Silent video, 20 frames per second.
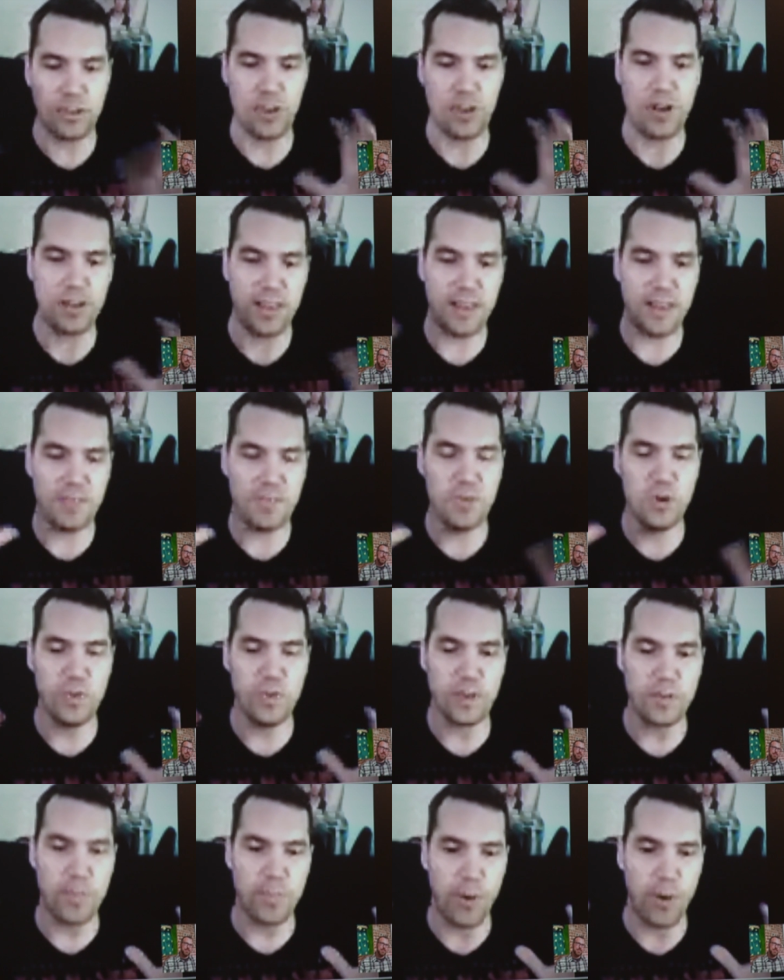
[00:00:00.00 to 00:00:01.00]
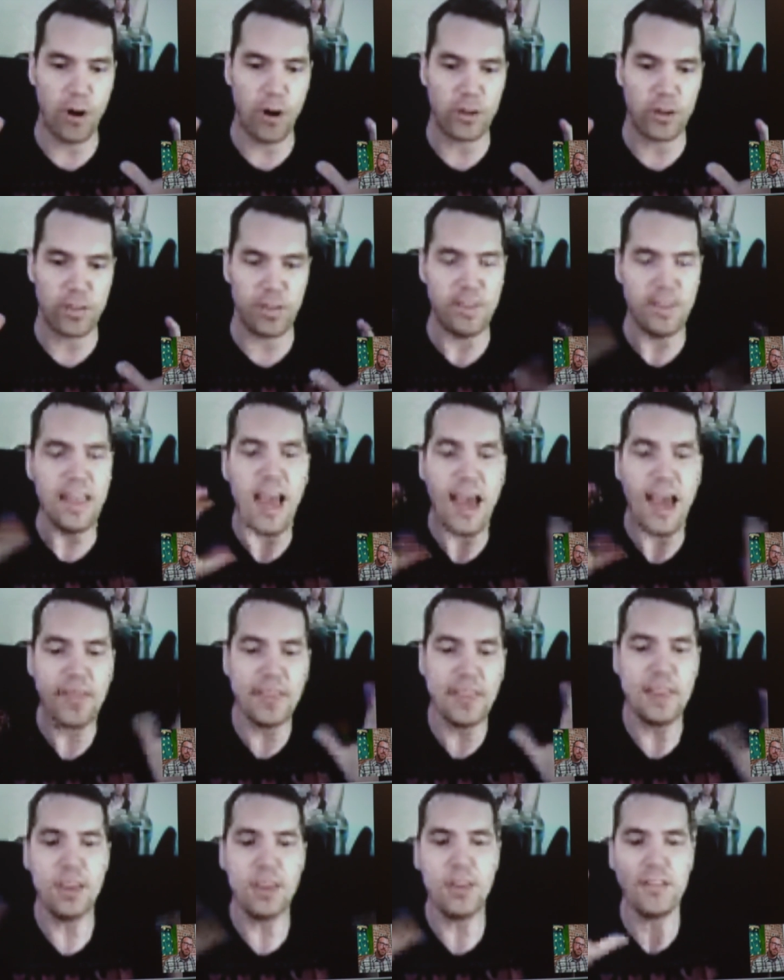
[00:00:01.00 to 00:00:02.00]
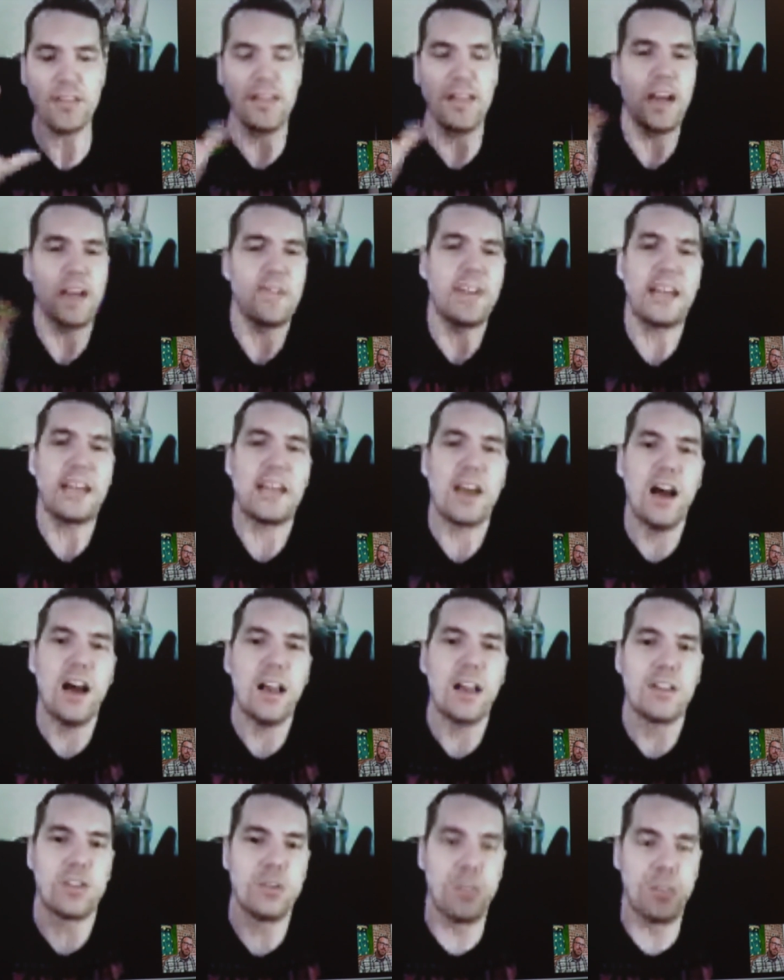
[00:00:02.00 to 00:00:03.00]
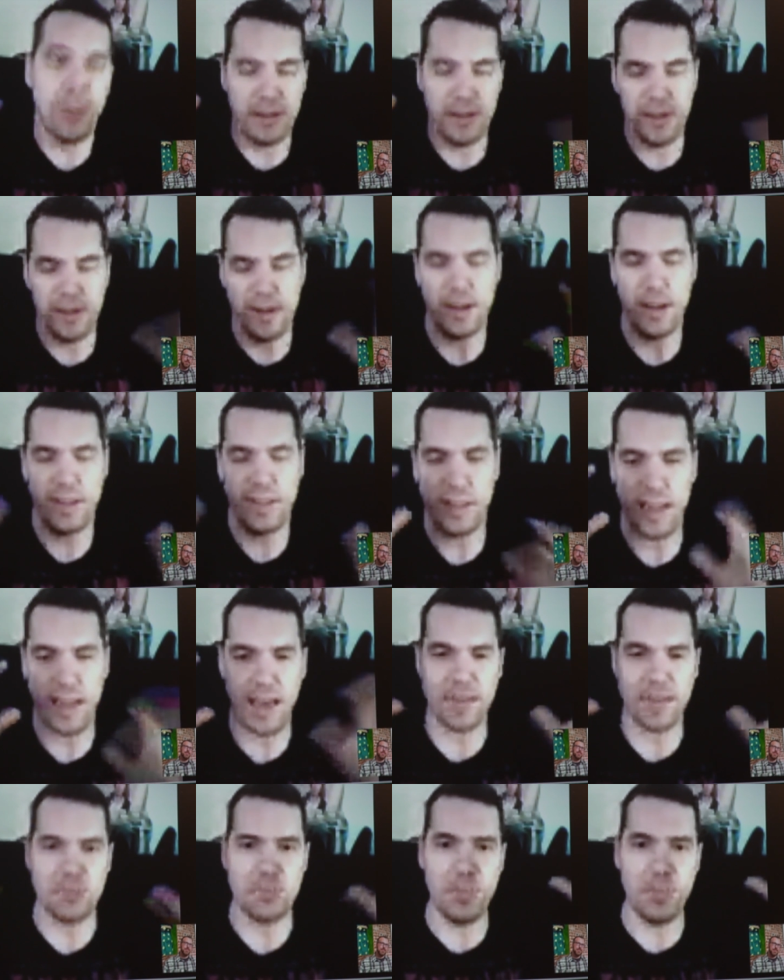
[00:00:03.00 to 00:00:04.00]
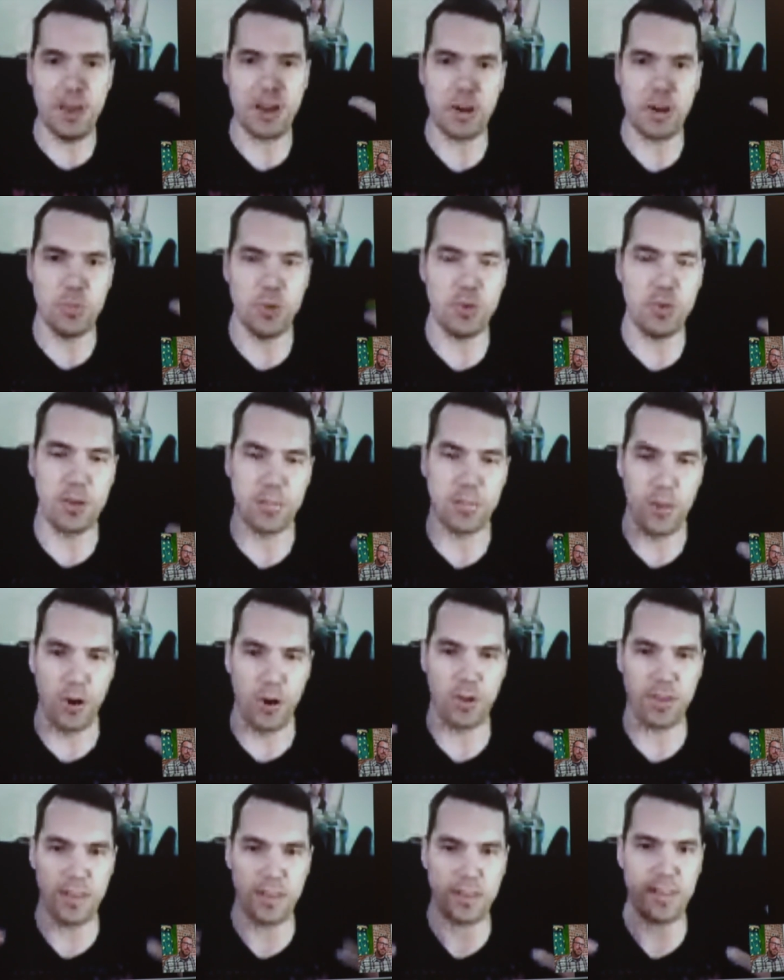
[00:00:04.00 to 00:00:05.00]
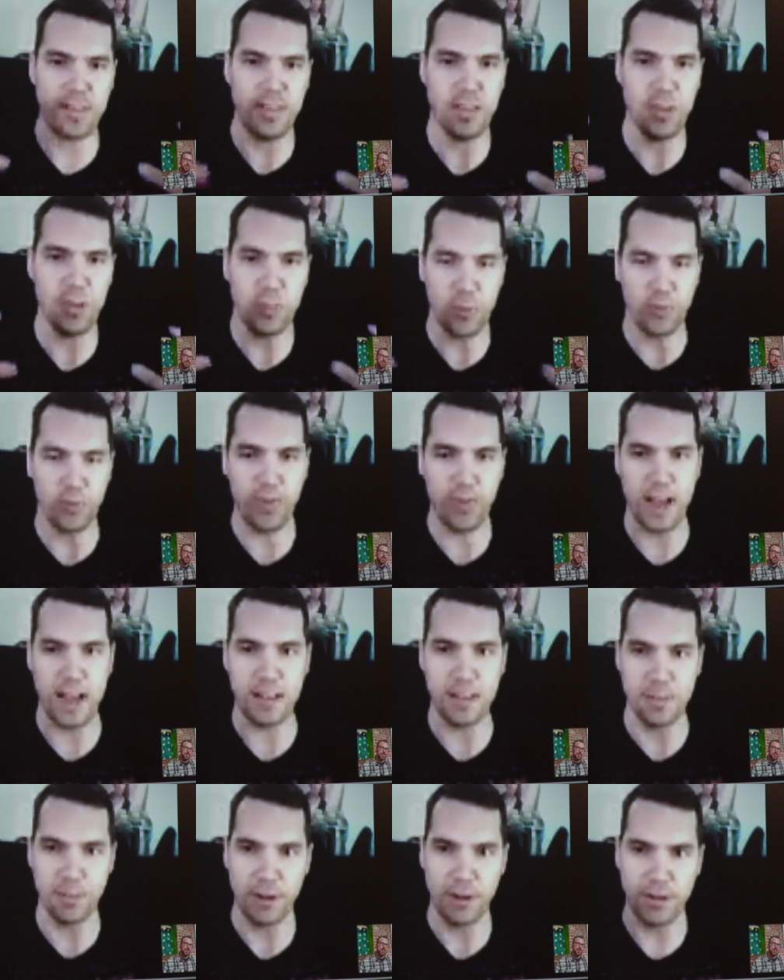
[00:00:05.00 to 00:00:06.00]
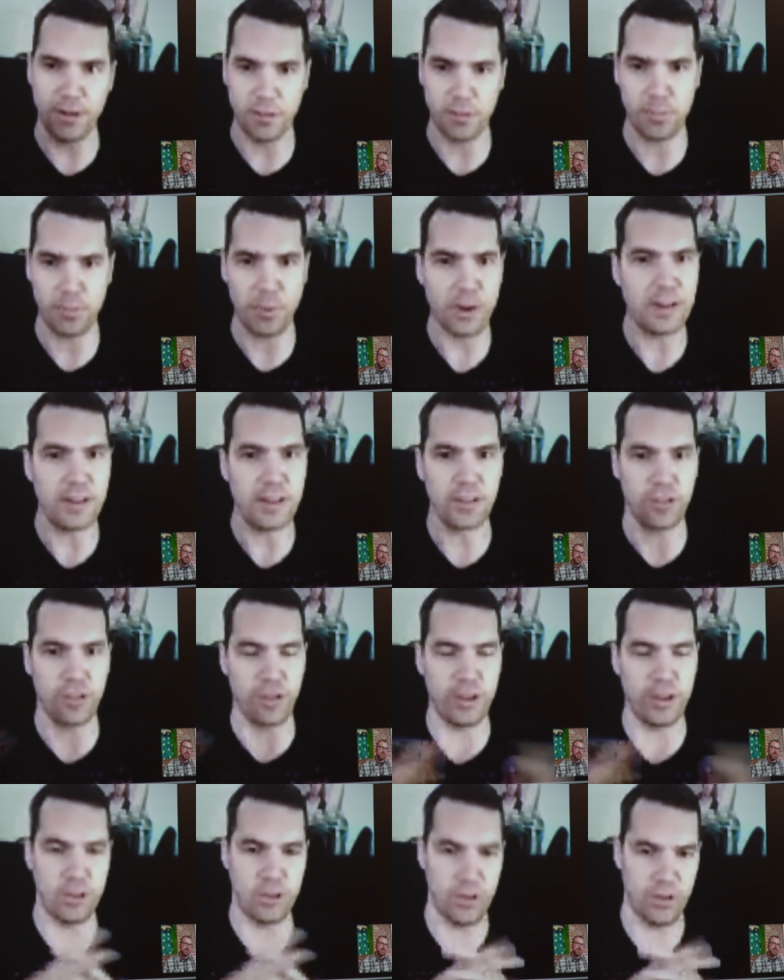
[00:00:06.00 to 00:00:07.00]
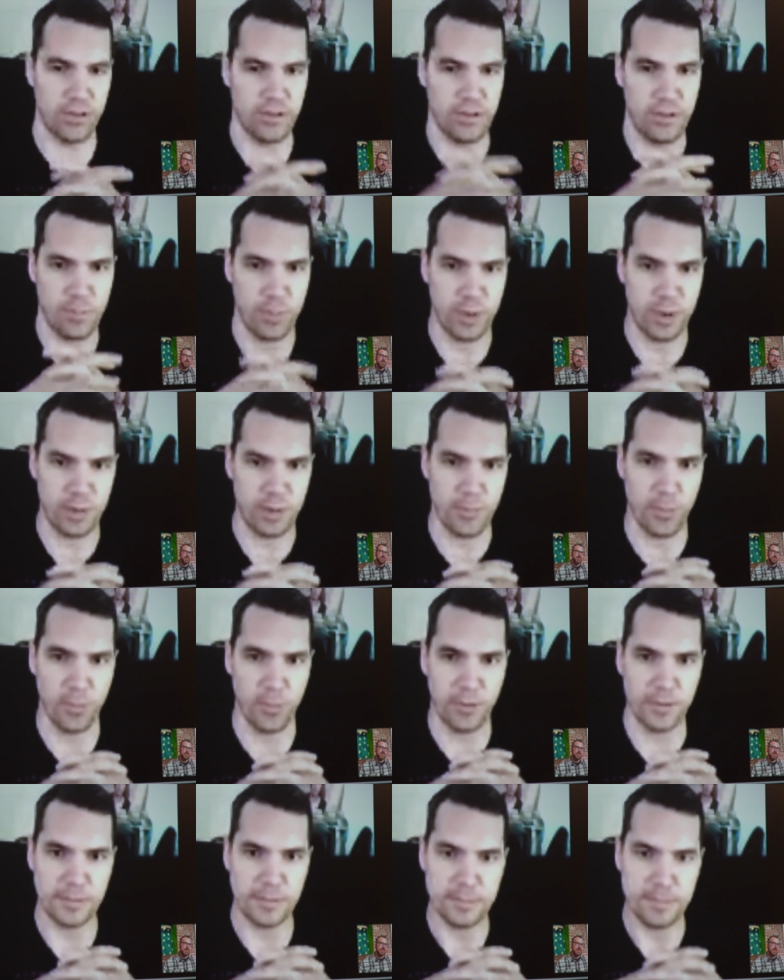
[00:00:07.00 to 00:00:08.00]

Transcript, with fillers: chunky, moving parts, I think you can still have an ecology, but, you know, I think having bigger moving parts that still provide the player some pretty discrete choices is pretty important.